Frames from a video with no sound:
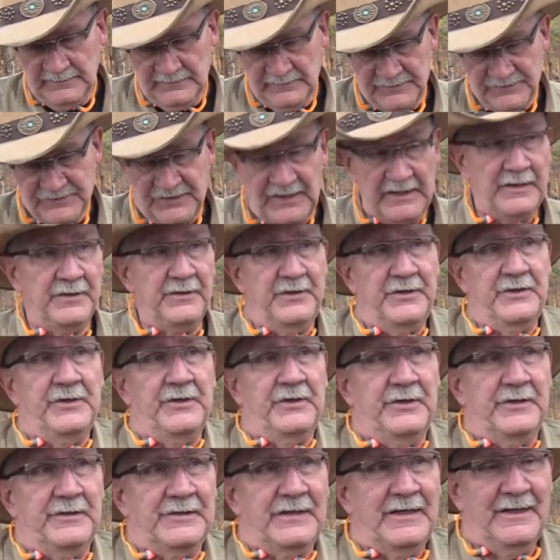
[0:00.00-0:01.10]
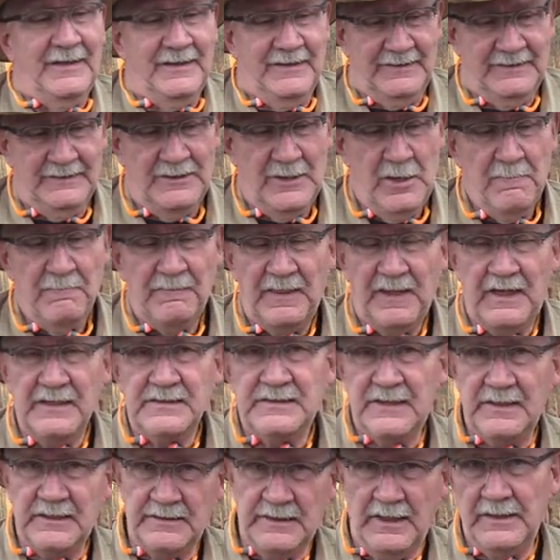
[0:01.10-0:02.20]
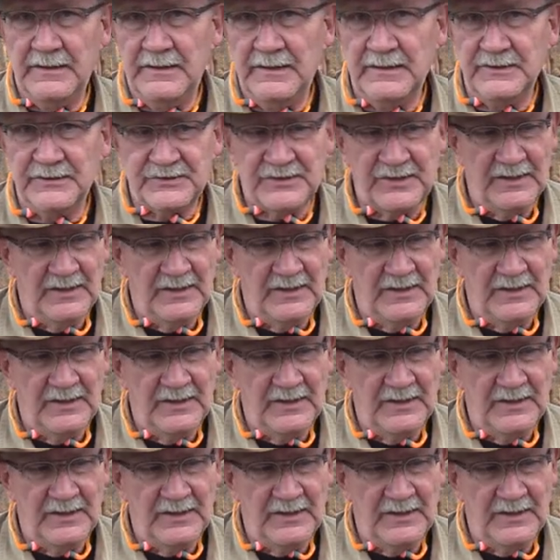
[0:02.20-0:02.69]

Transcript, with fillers: state-of-the-art 1880s